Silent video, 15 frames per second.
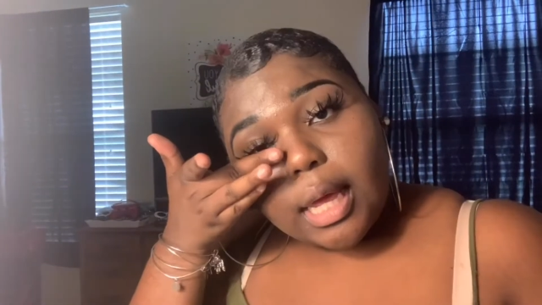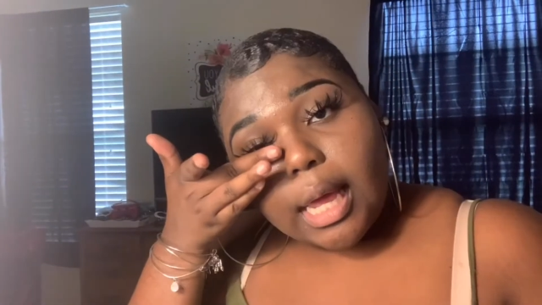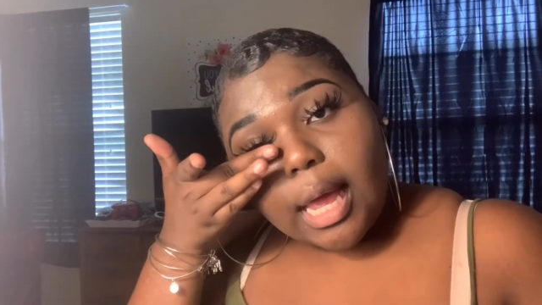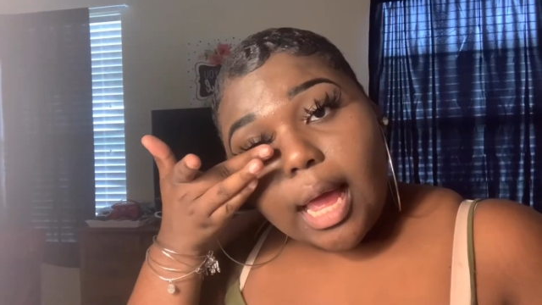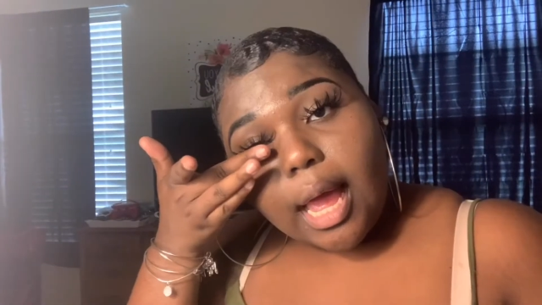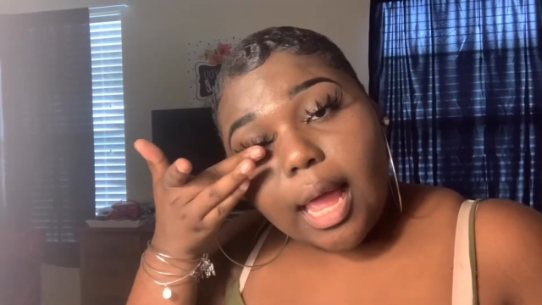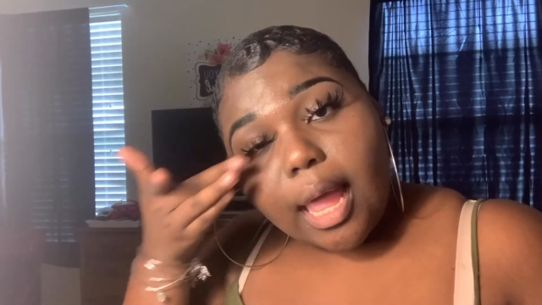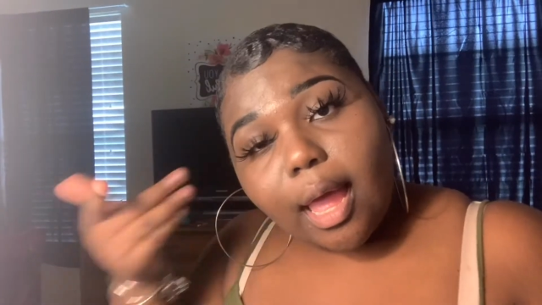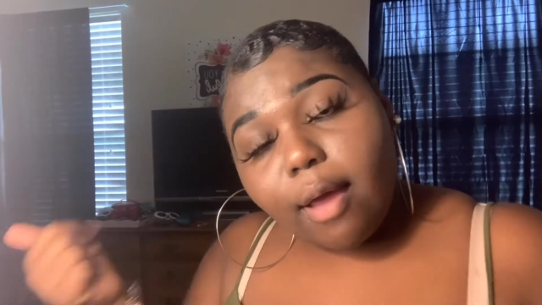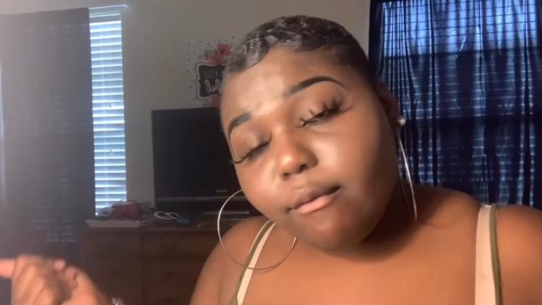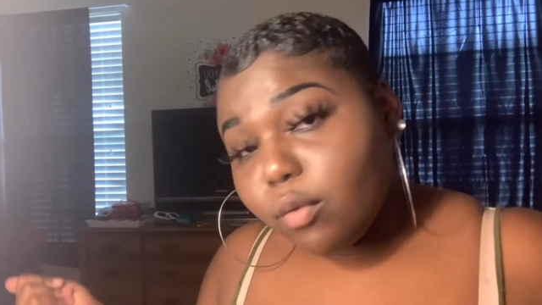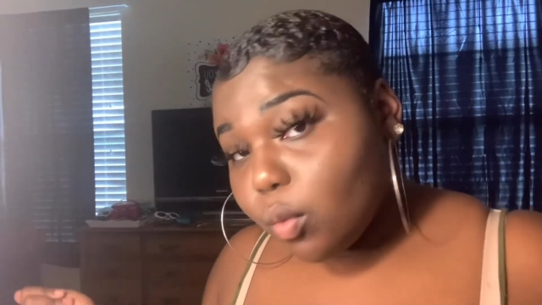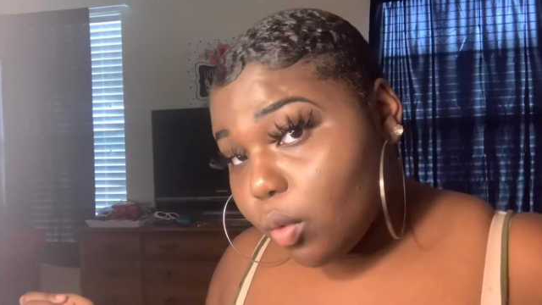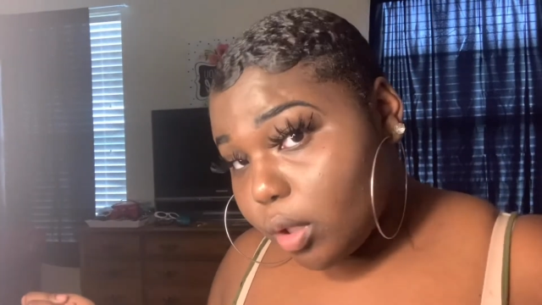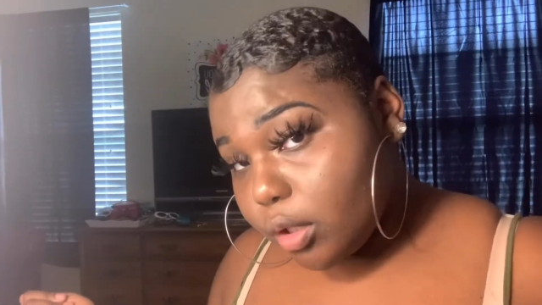I have
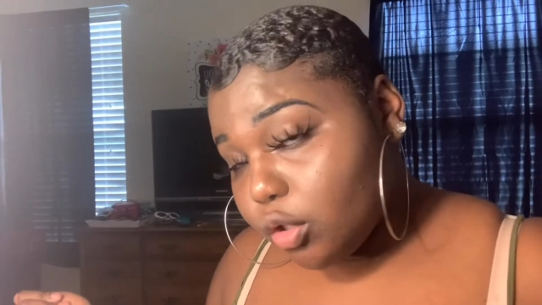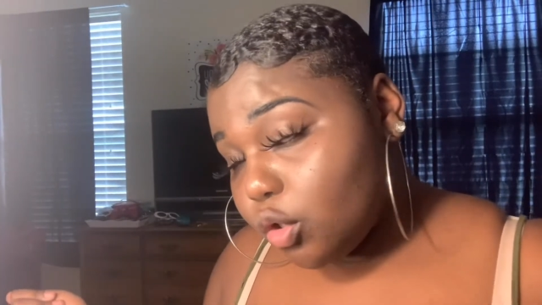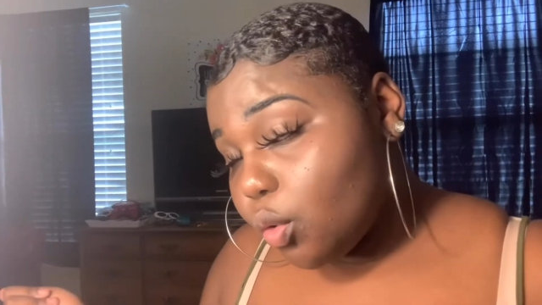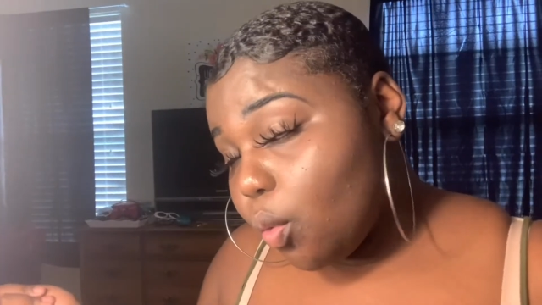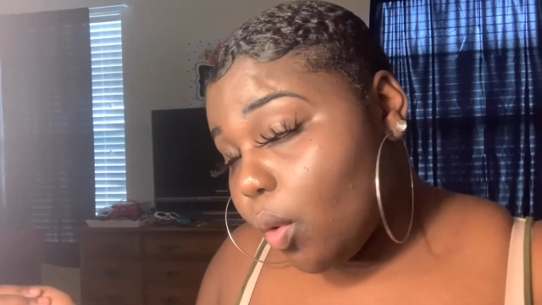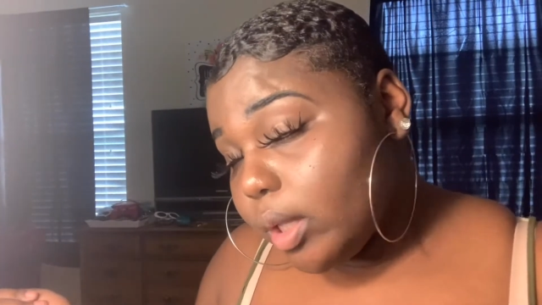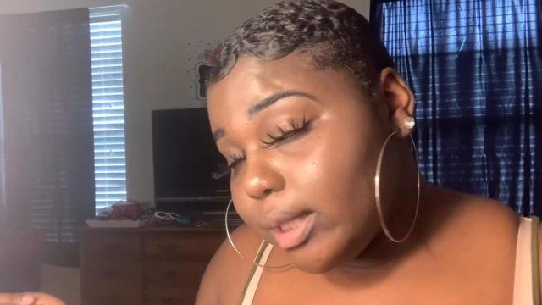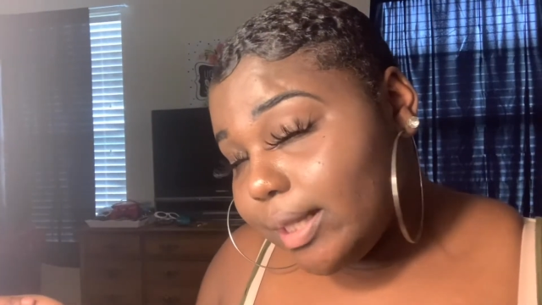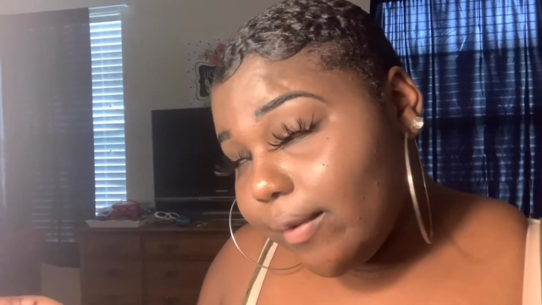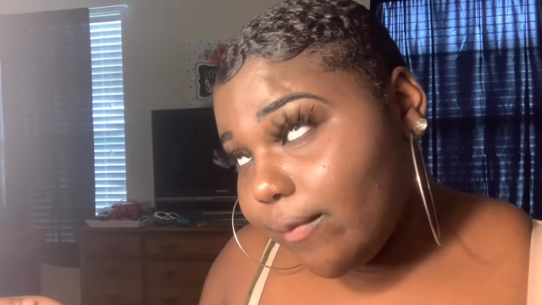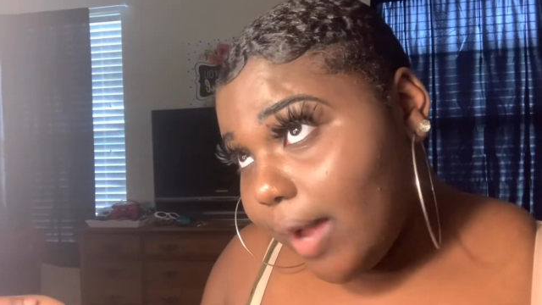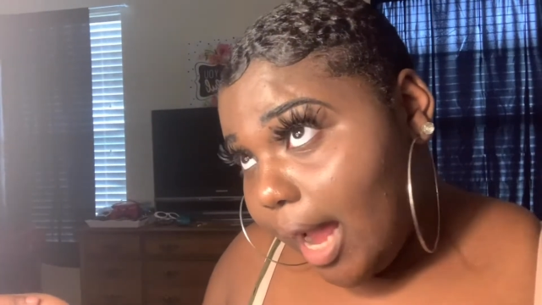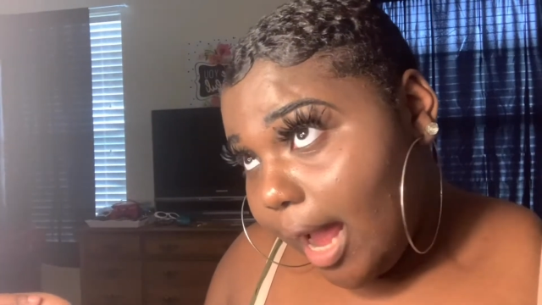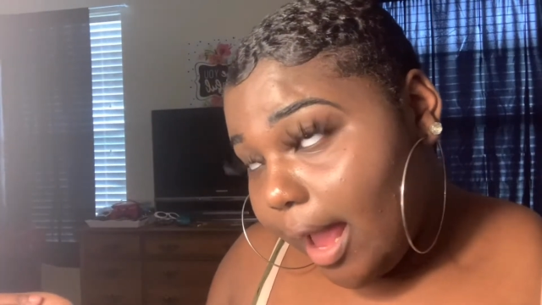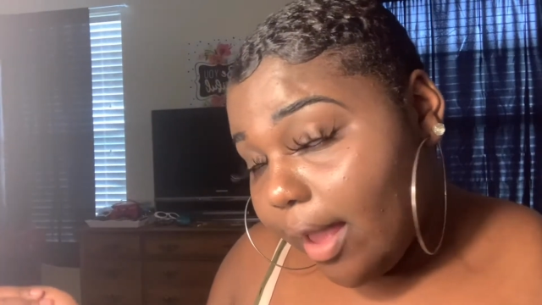on
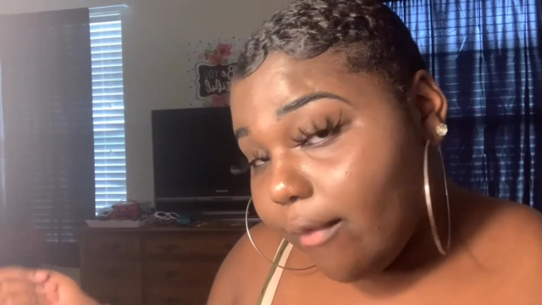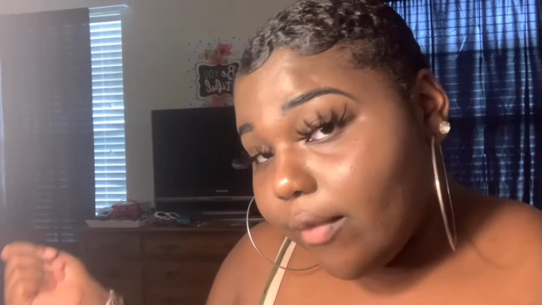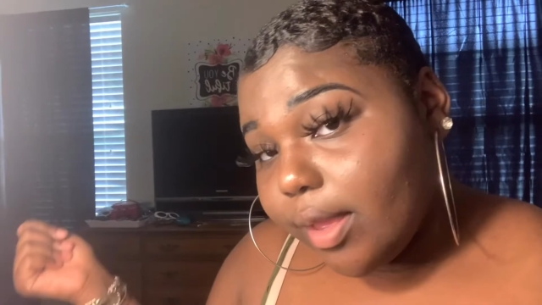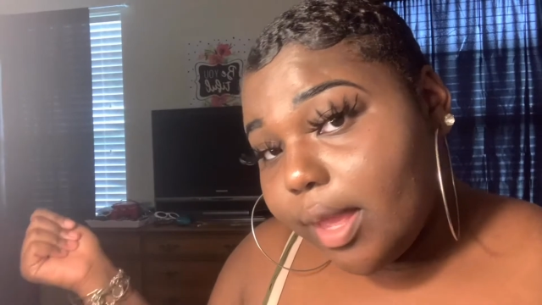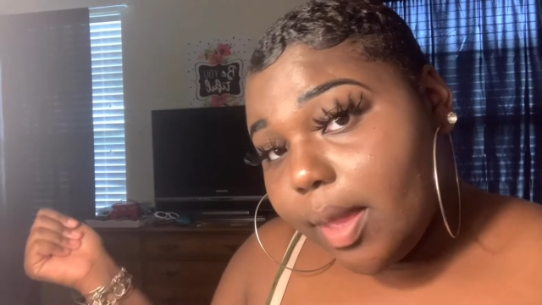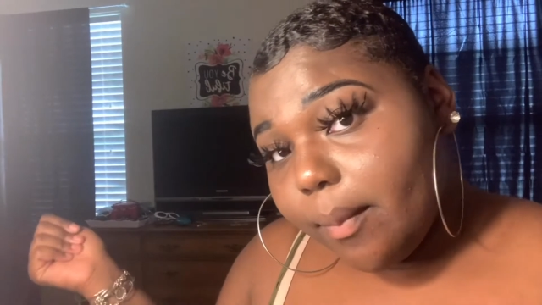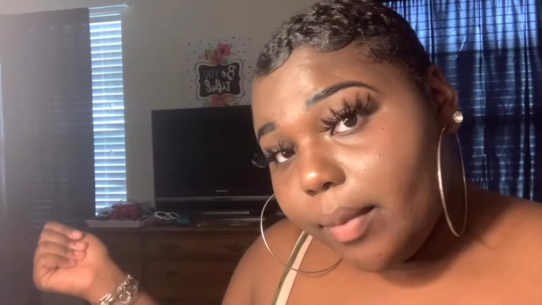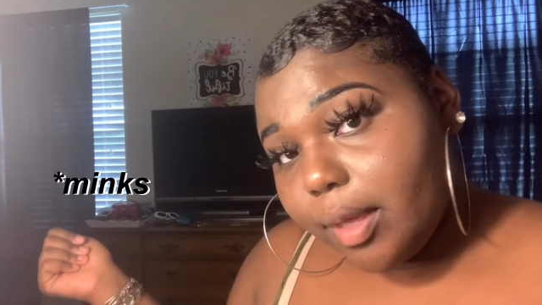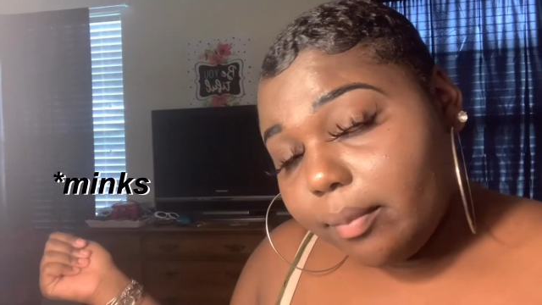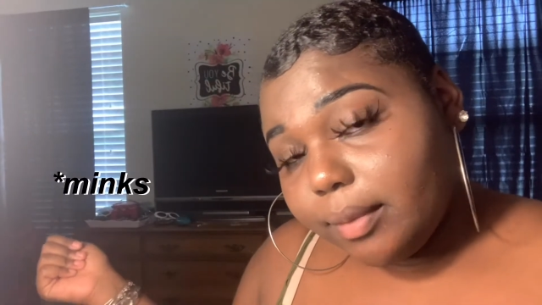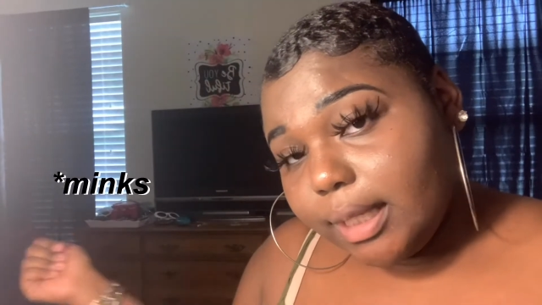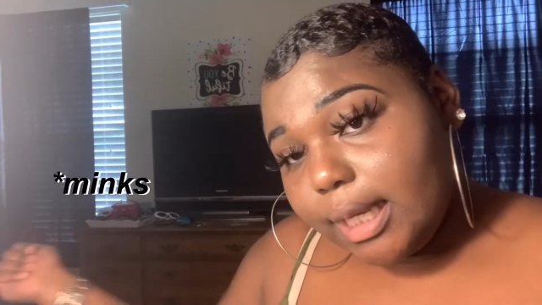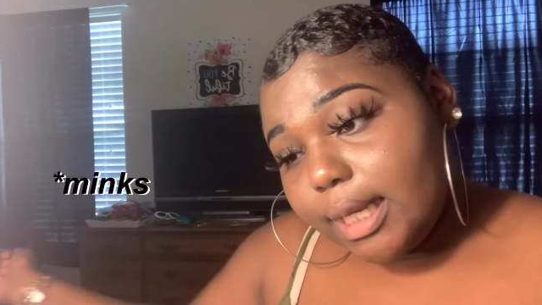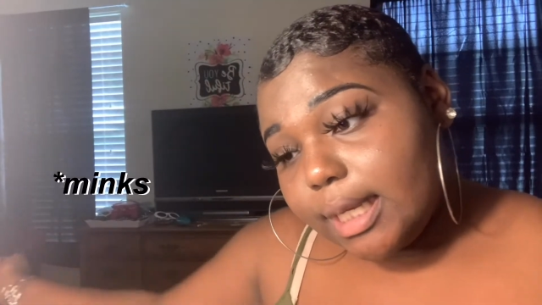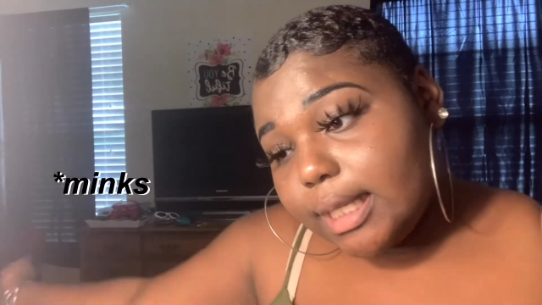25
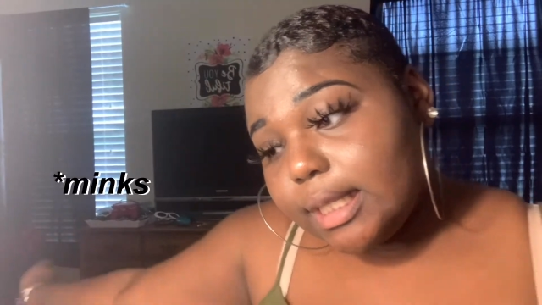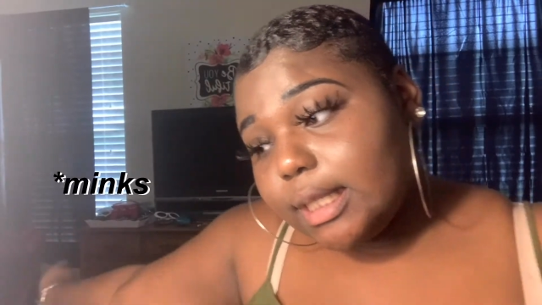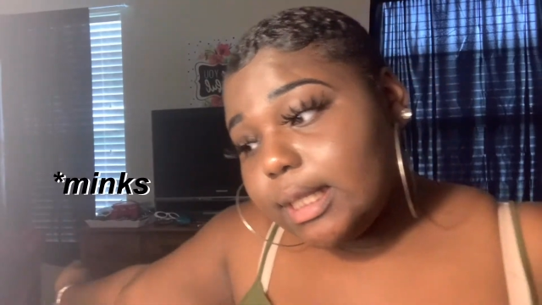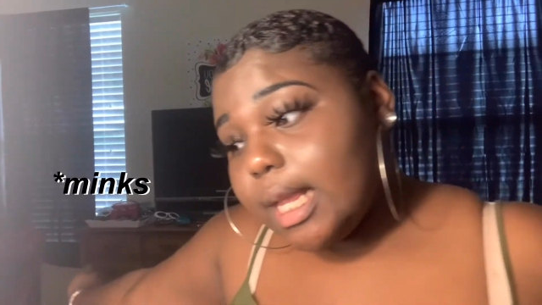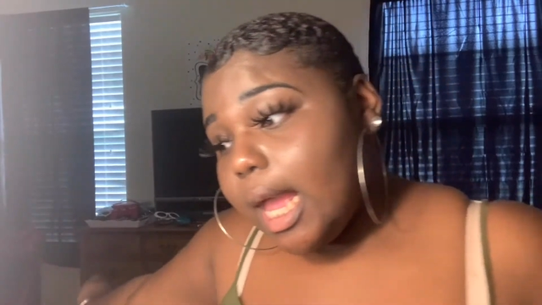links.